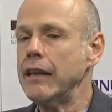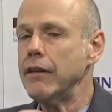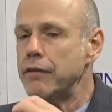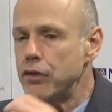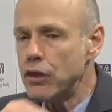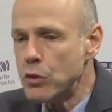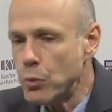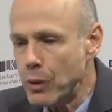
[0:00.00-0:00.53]

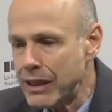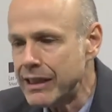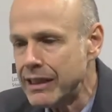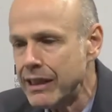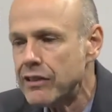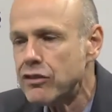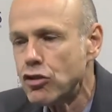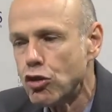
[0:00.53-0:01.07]
even with
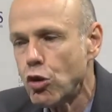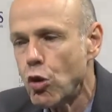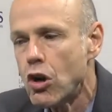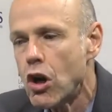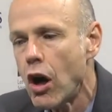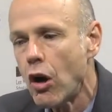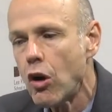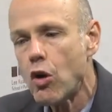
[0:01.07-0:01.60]
this
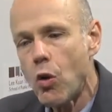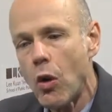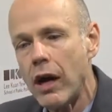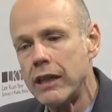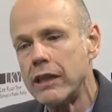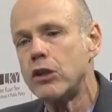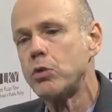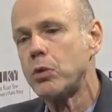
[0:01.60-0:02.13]
so-called
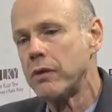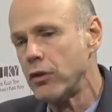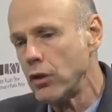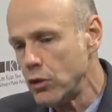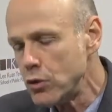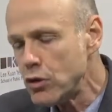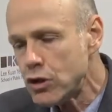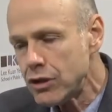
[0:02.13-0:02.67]
quiet
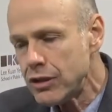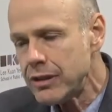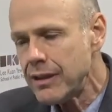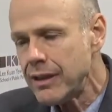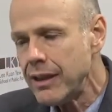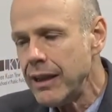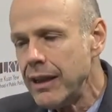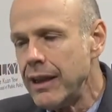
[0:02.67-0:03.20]

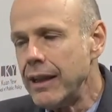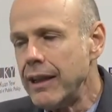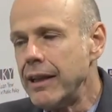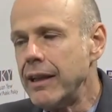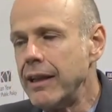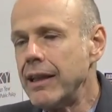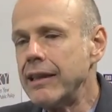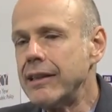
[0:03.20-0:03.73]
revolution,
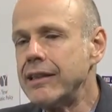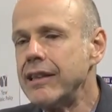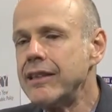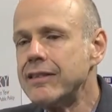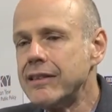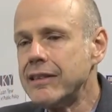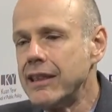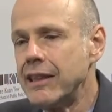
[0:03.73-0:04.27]

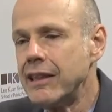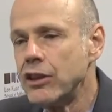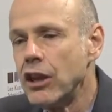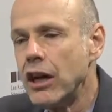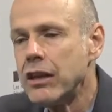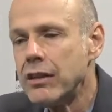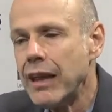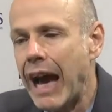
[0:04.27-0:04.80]
this did
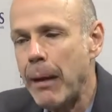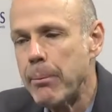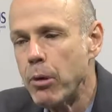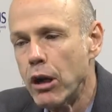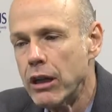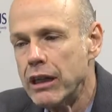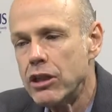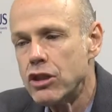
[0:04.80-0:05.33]
not
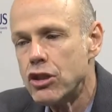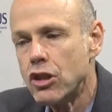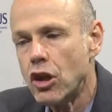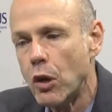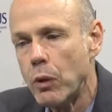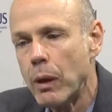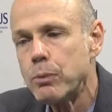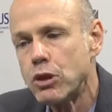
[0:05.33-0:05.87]
abolish
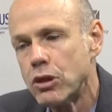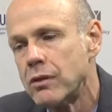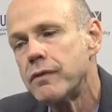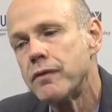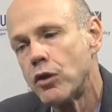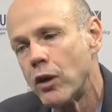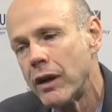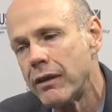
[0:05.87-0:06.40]
corruption
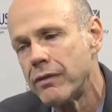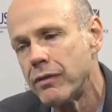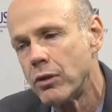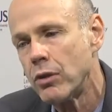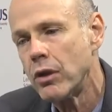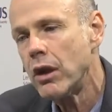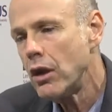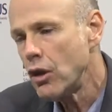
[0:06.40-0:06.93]

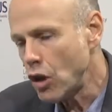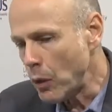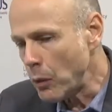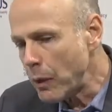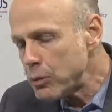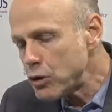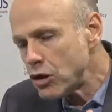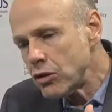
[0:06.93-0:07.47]
forever.
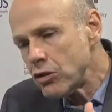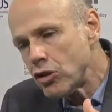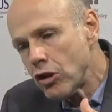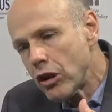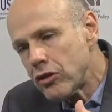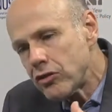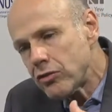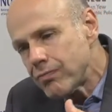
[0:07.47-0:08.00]
Corruption
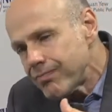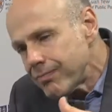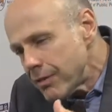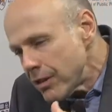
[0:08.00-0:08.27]
just,